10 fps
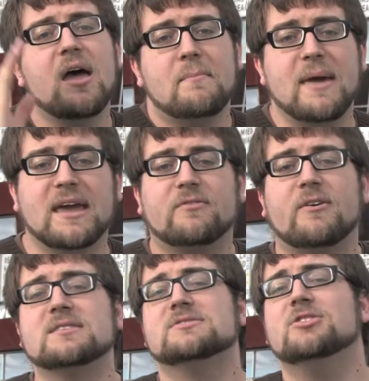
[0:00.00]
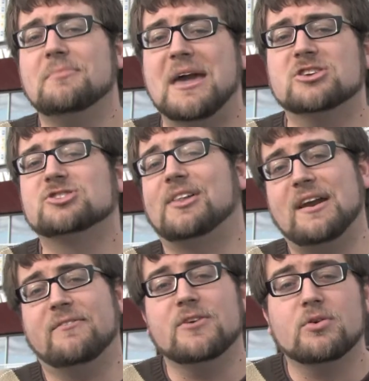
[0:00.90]
Pegg and Frost do manage to
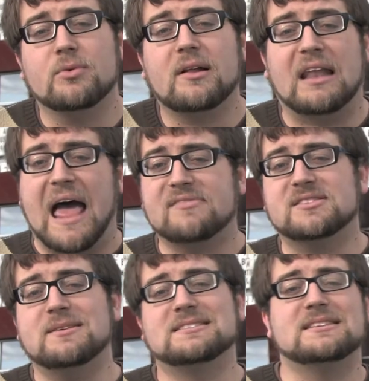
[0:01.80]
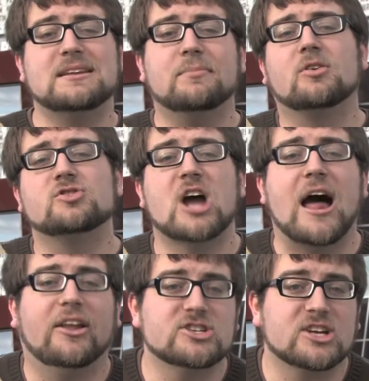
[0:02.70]
land a few real laughs amidst the typical
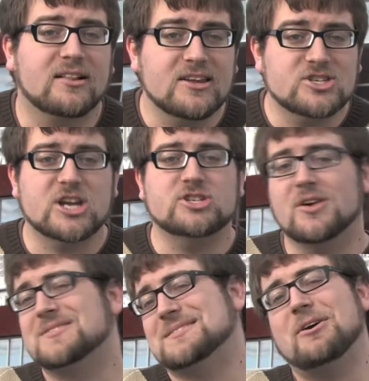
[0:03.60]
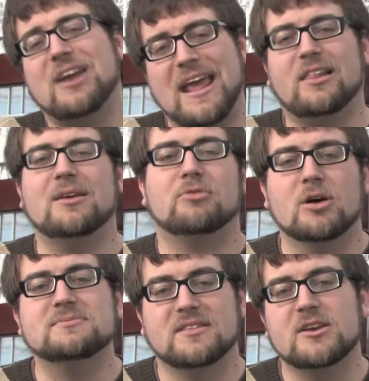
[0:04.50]
childish and cliche jokes about alien
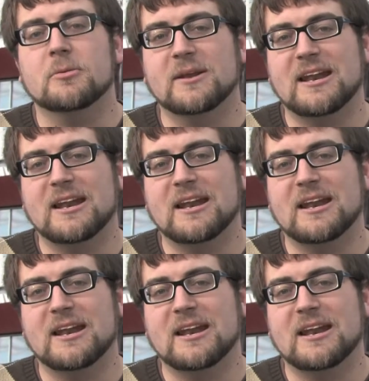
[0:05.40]
probes in the human